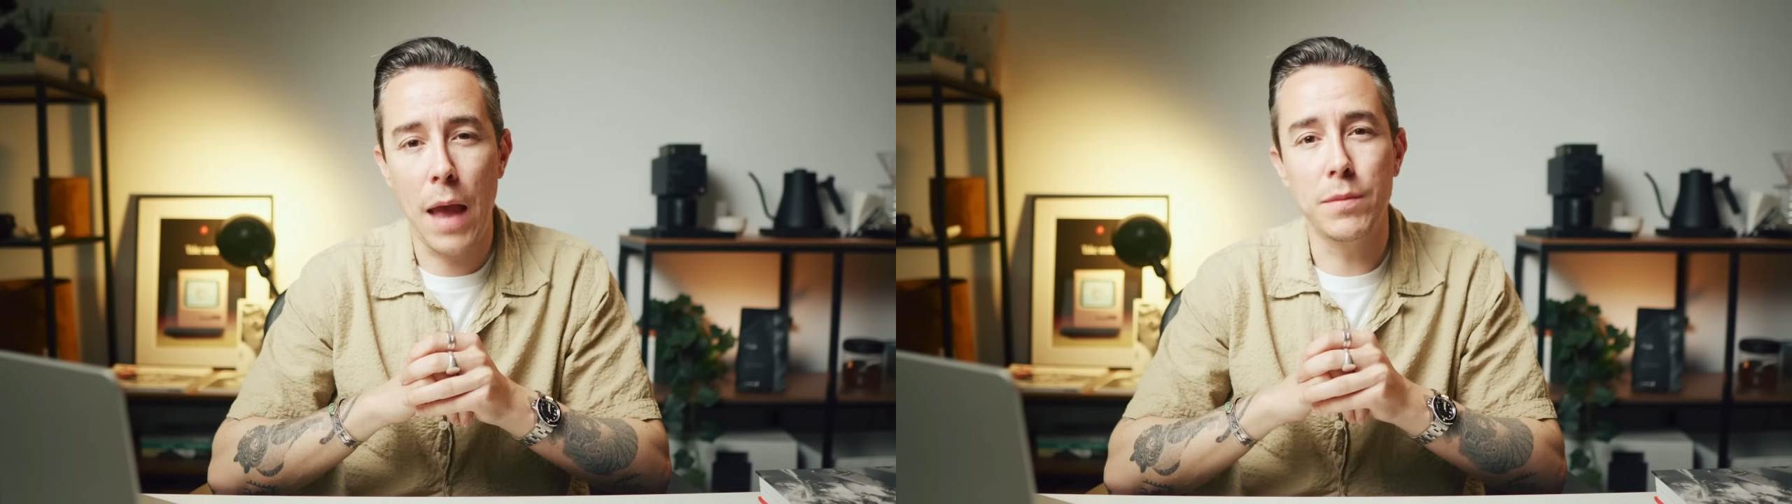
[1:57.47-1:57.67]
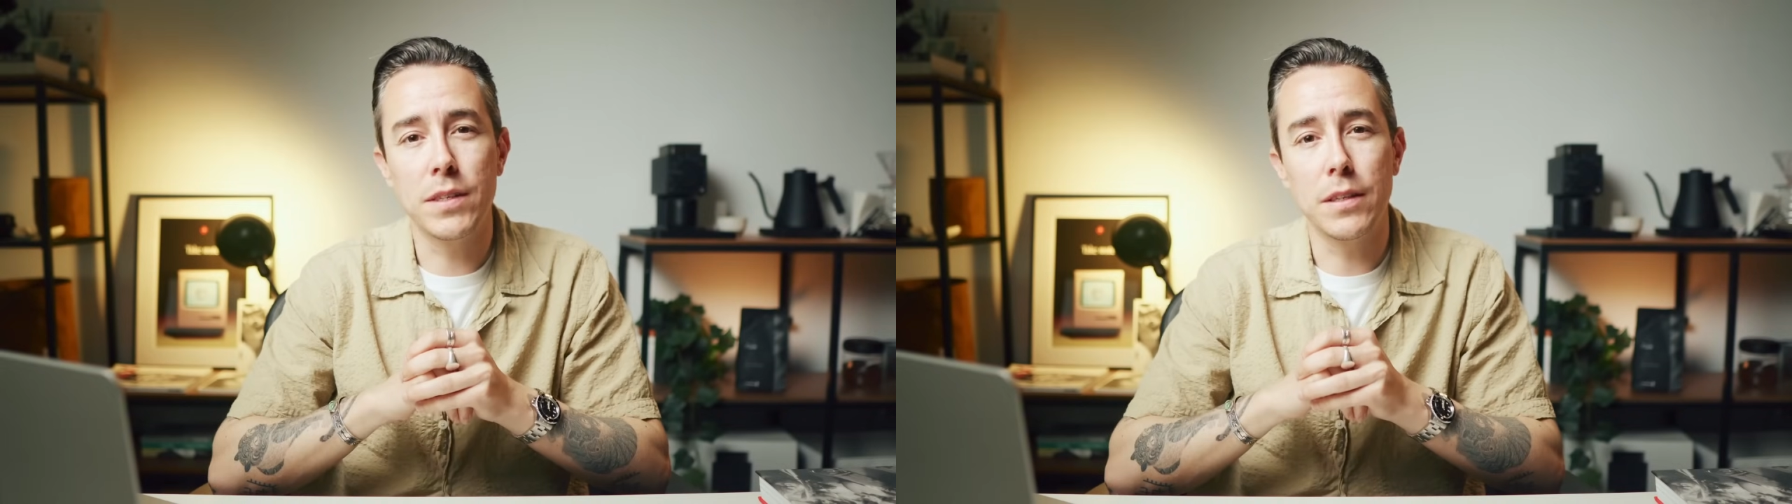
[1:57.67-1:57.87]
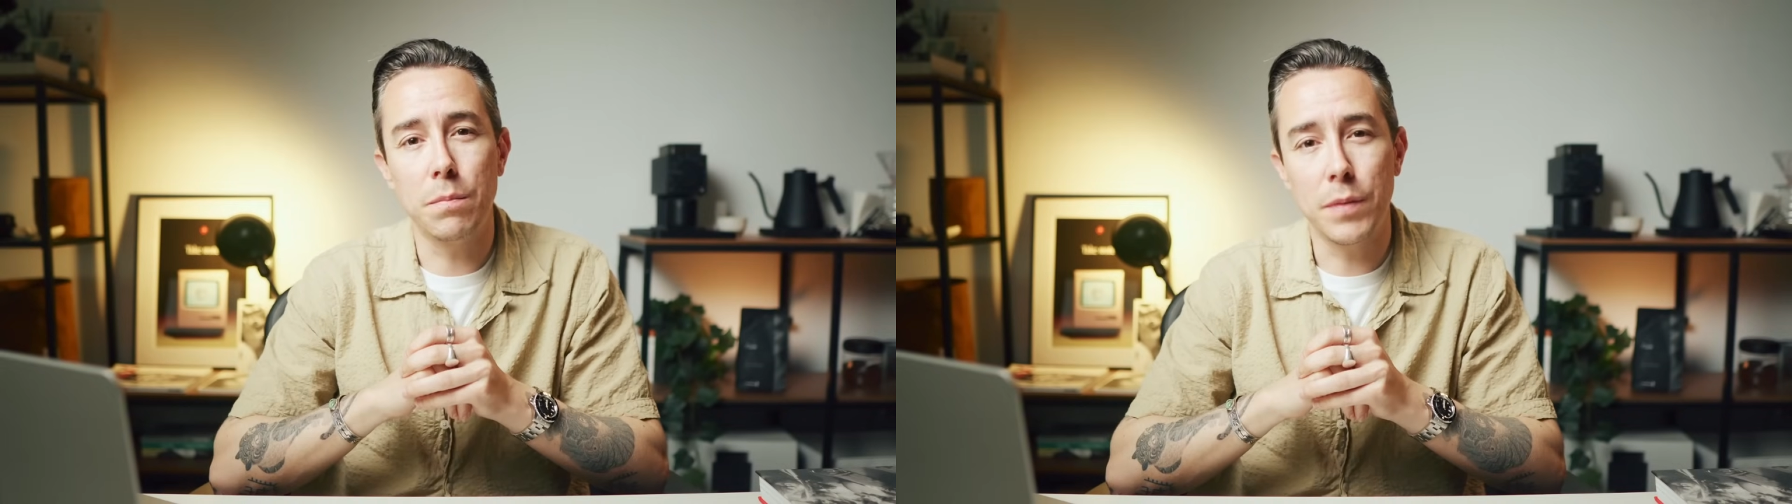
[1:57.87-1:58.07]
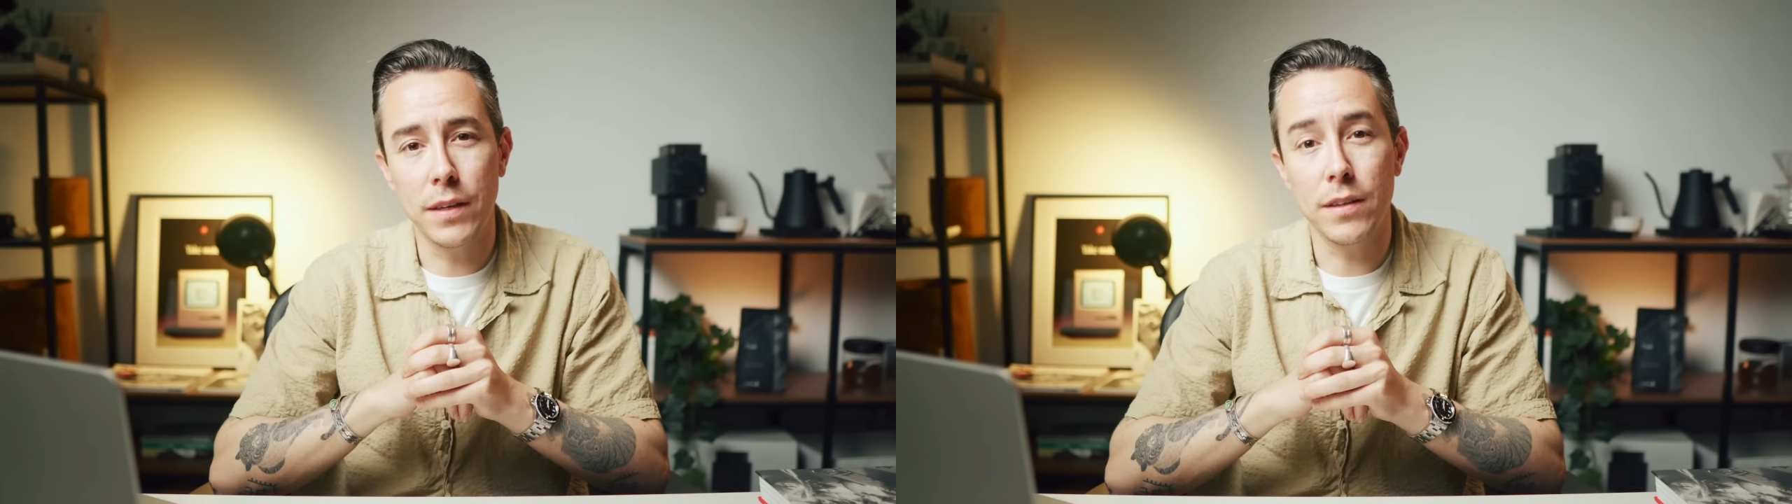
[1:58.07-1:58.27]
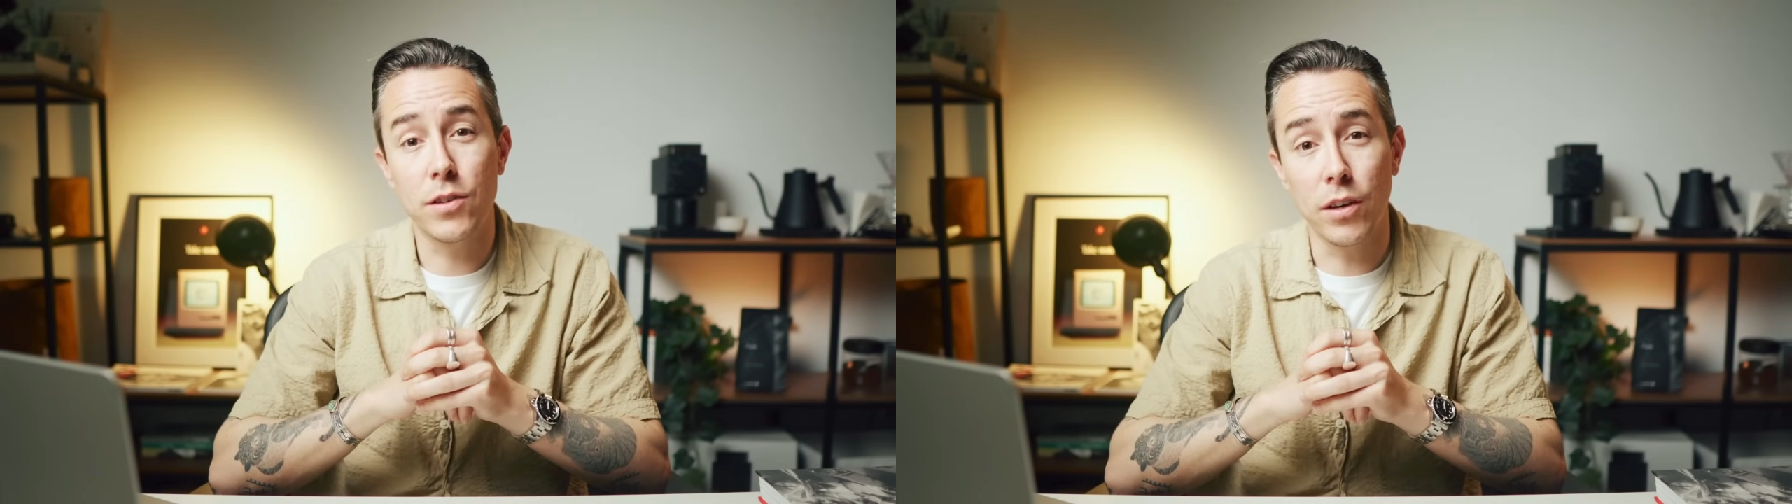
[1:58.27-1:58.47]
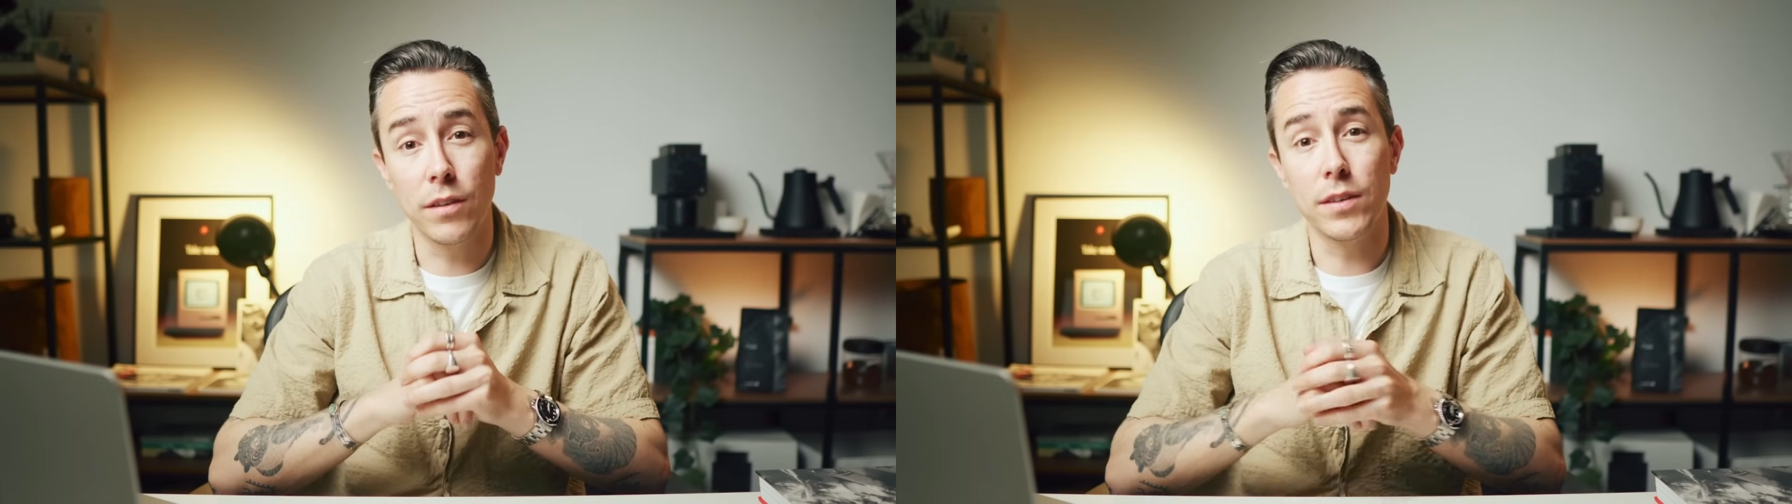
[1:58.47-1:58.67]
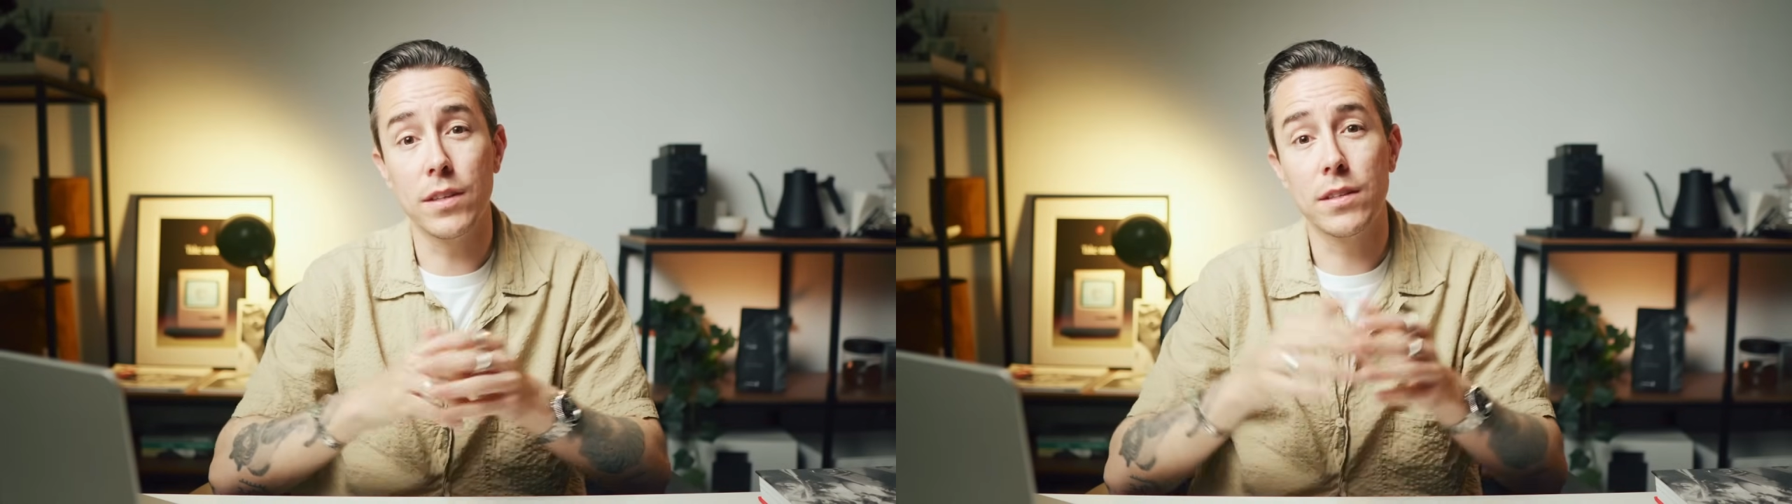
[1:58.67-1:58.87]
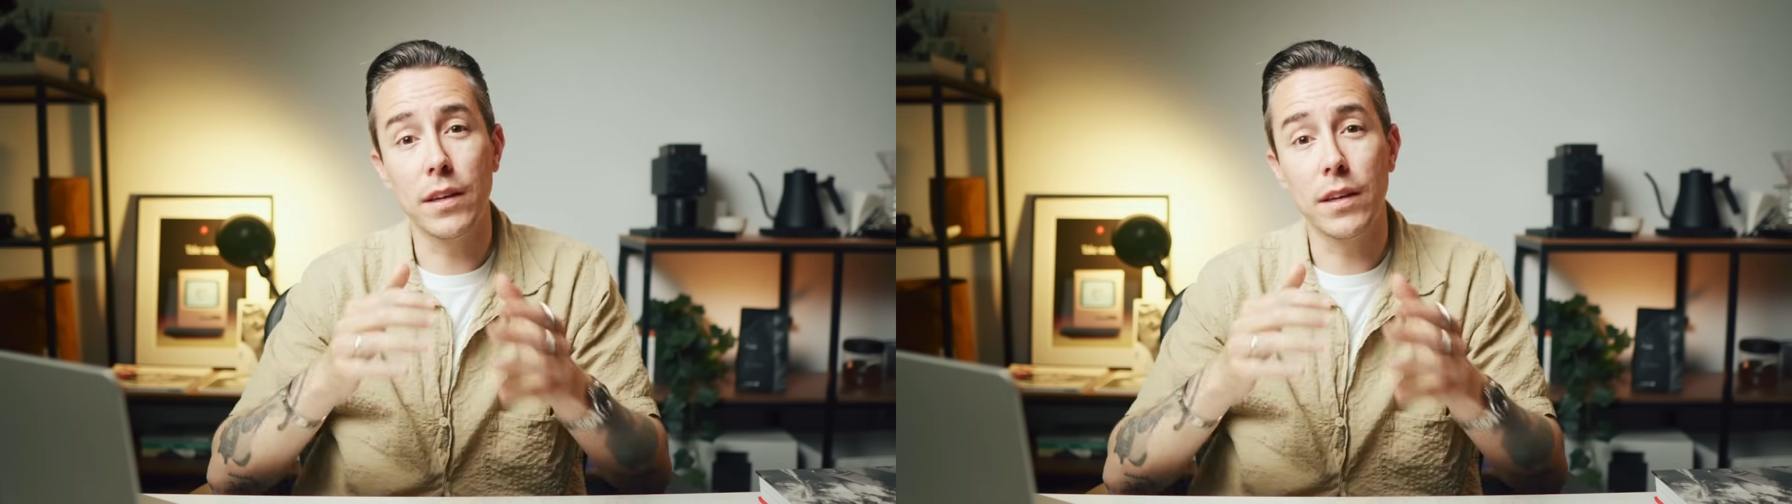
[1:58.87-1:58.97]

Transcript: MCP servers